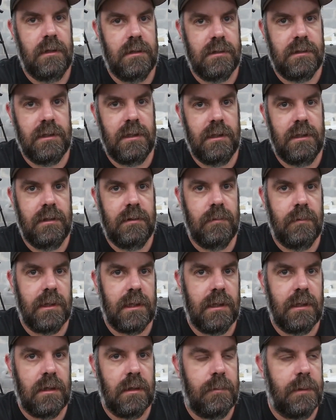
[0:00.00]
then we
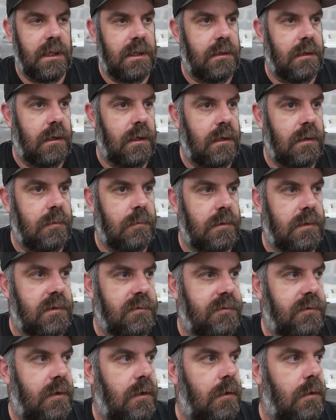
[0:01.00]
can go back together with
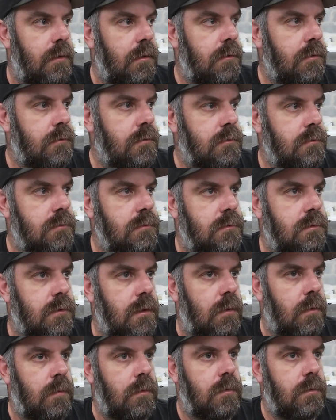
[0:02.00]
the front.
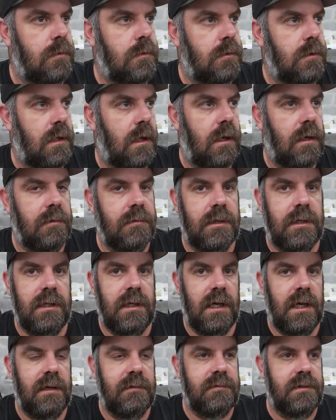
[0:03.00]
So I already
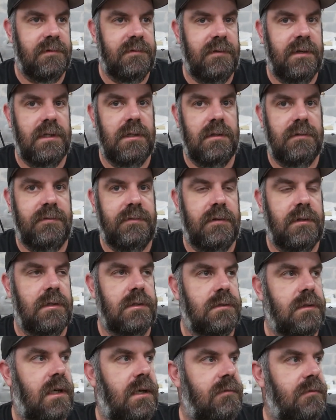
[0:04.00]
have the fender for the
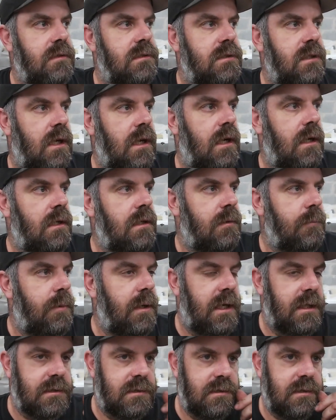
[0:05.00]
driver's side. The
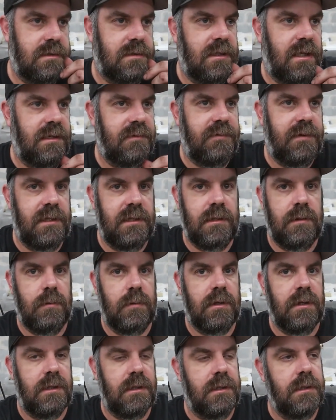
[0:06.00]
passenger side fender
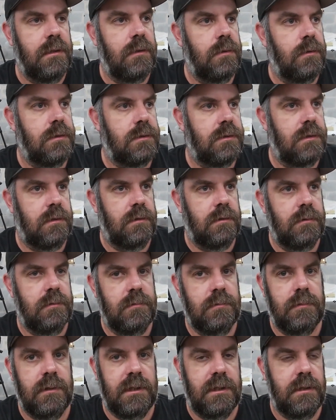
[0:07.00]
we're going to
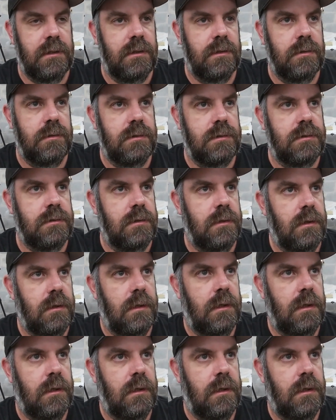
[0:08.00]
reuse.